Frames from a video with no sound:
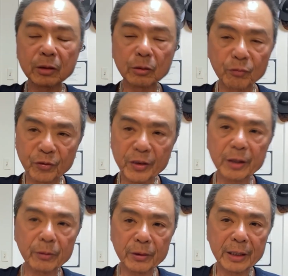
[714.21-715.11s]
to
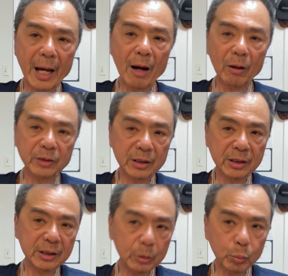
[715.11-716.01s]
figure it out, to
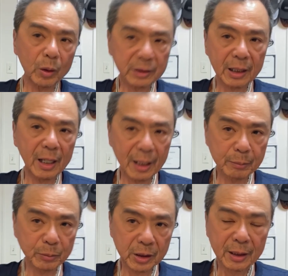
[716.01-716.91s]
see what
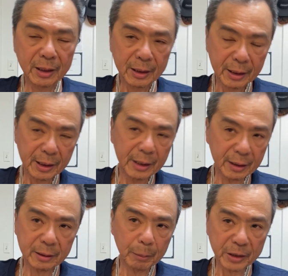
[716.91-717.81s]
time's
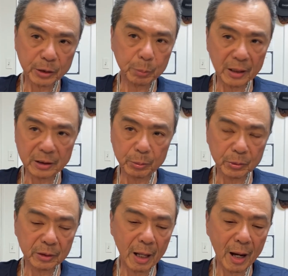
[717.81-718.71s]
the best
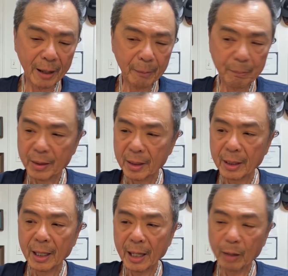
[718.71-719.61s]
possible time.
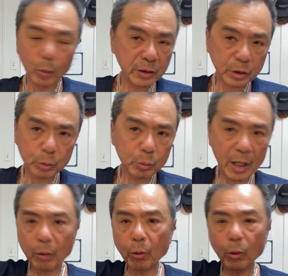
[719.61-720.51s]
And once you
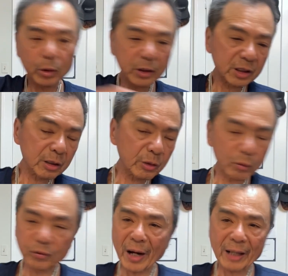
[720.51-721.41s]
narrow all these little
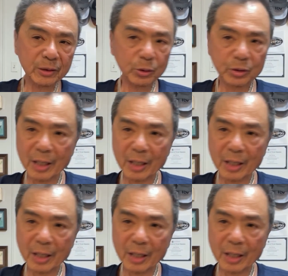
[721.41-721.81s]
factors